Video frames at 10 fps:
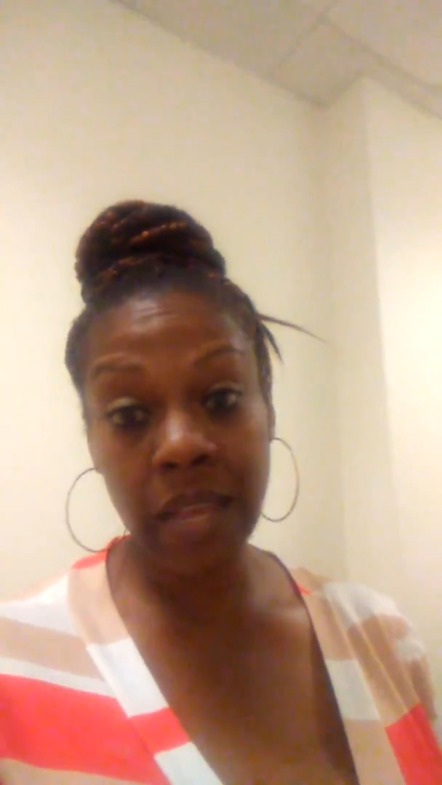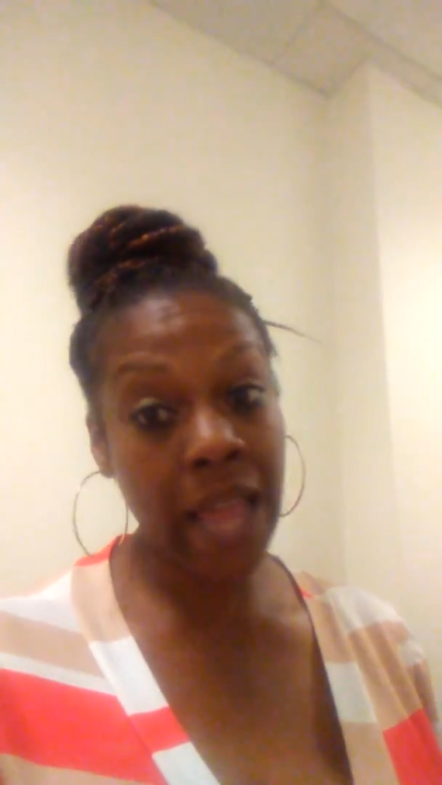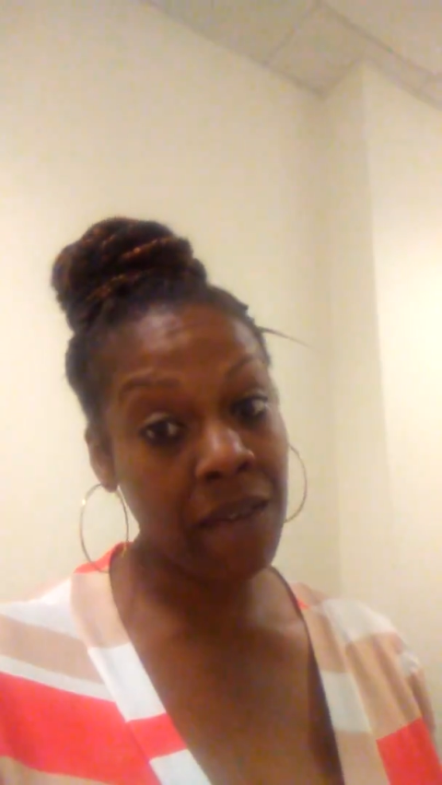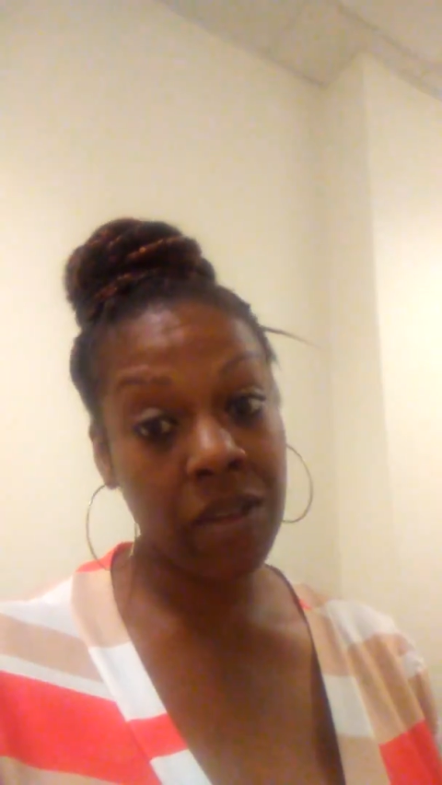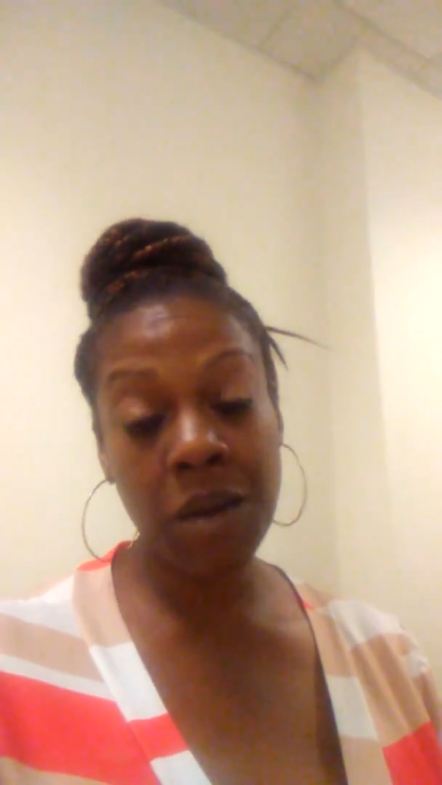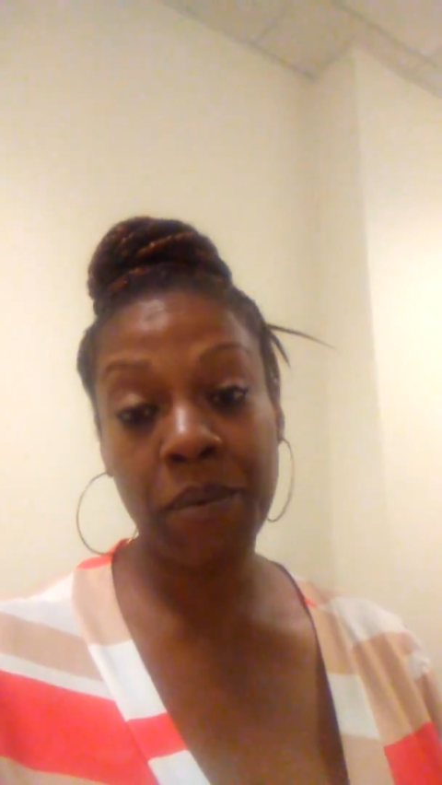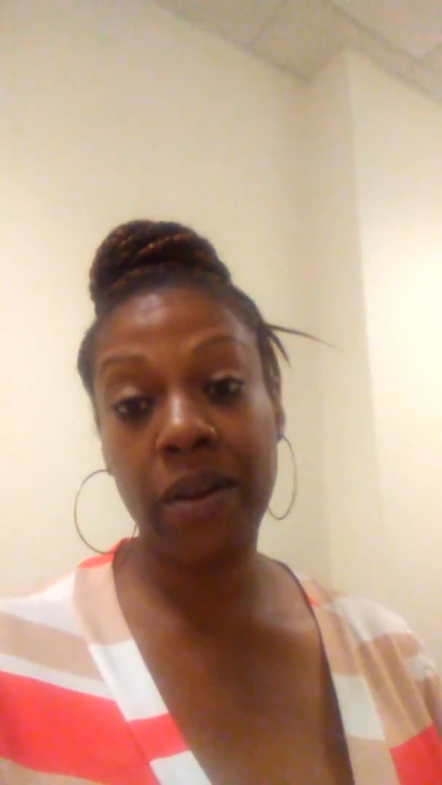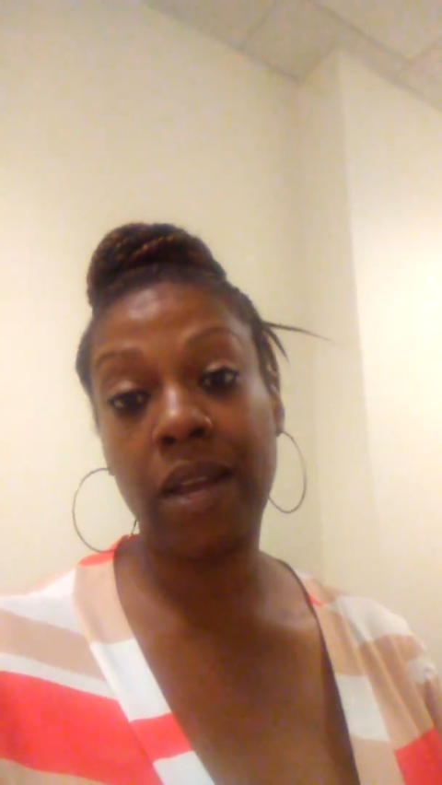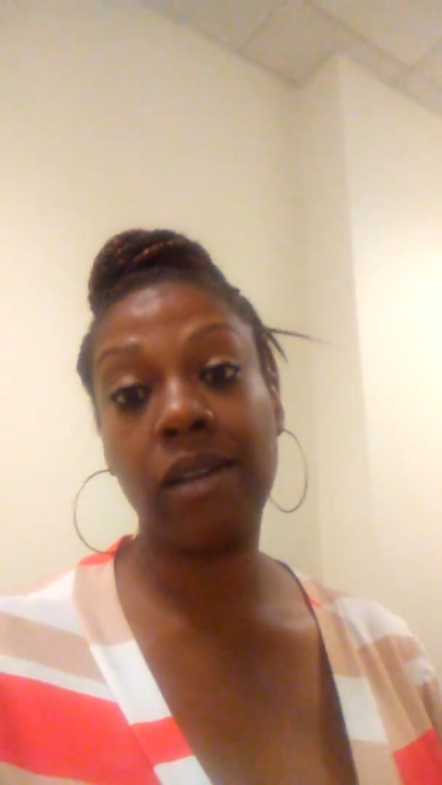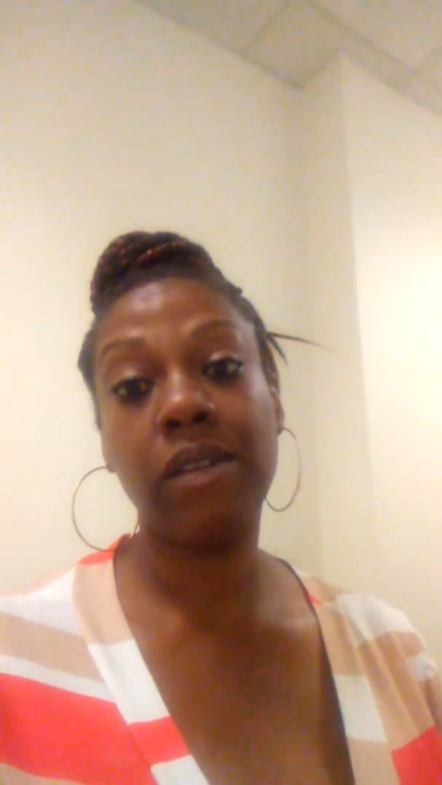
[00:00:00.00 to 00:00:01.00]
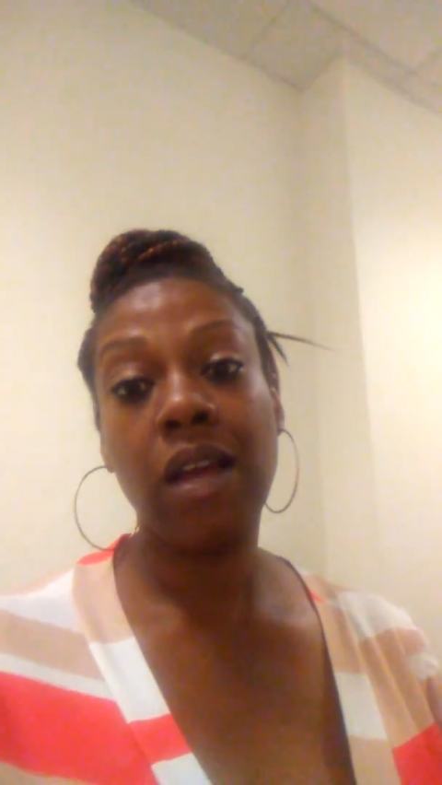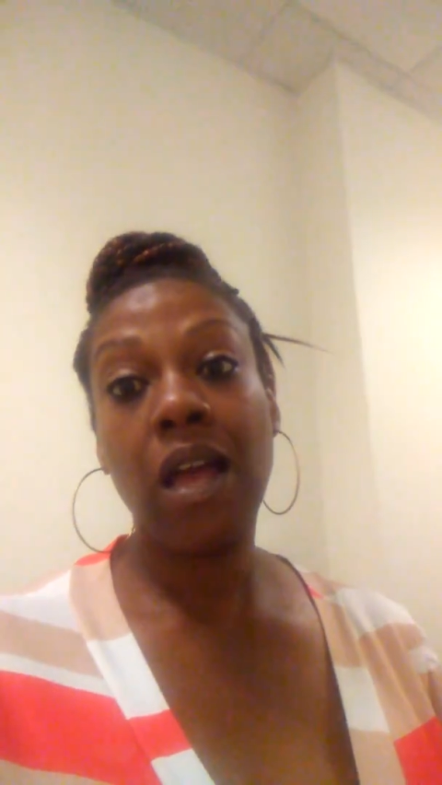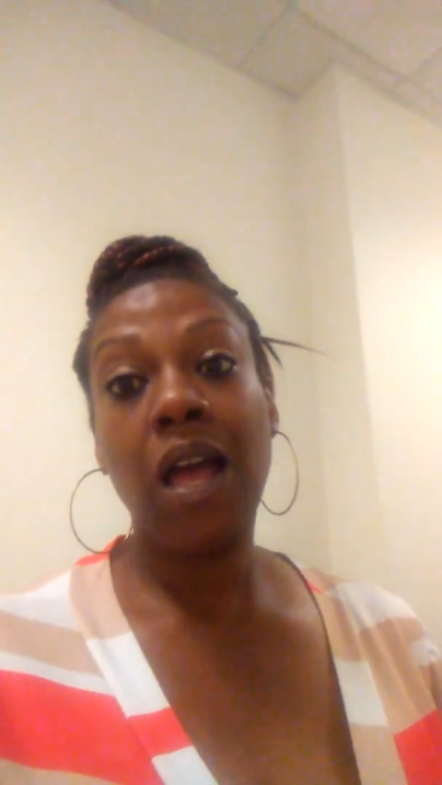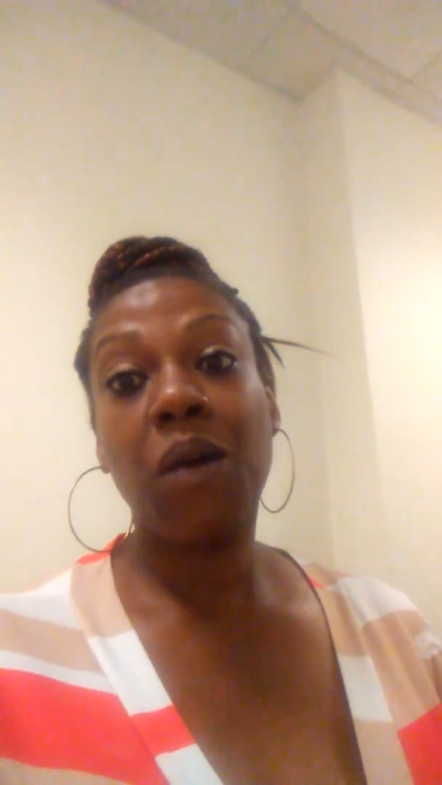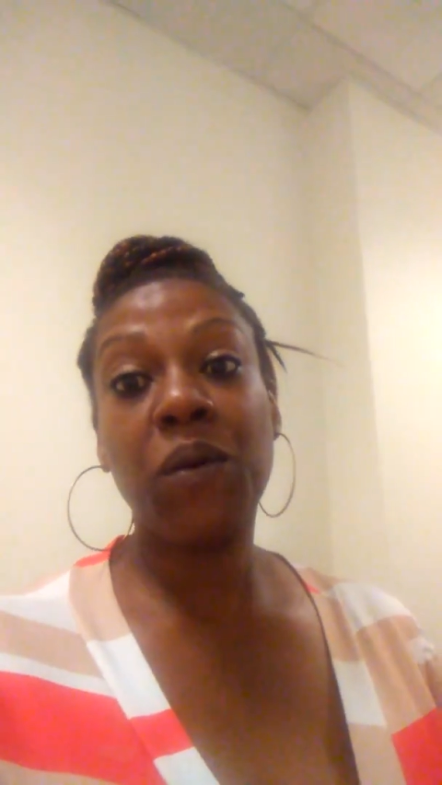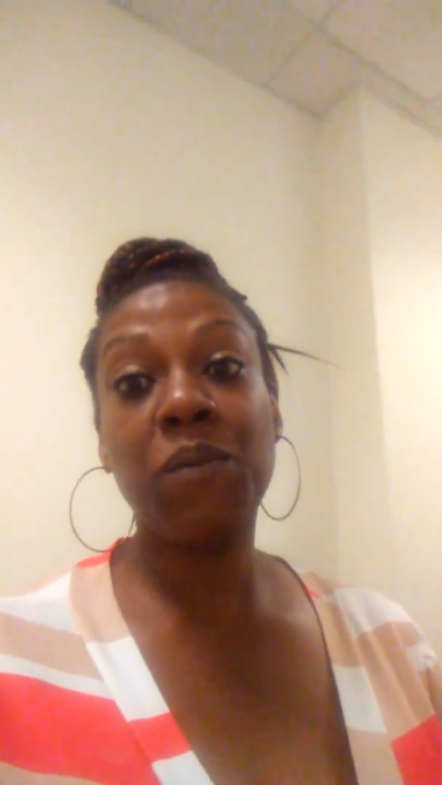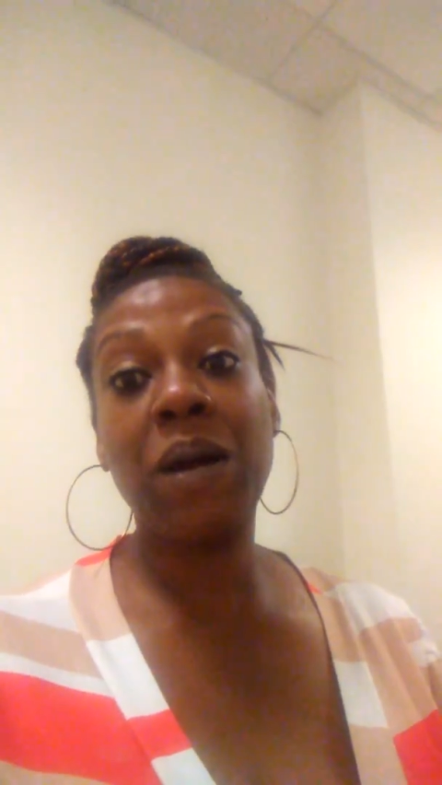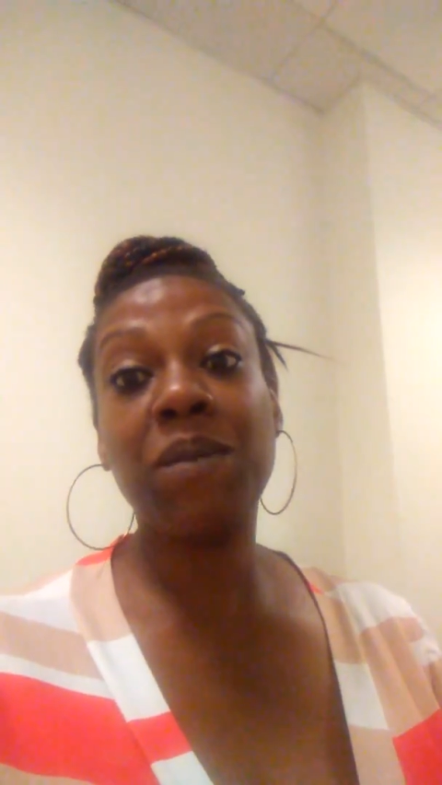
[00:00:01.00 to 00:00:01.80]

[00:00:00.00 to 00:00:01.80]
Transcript: They have the upper hand. Well,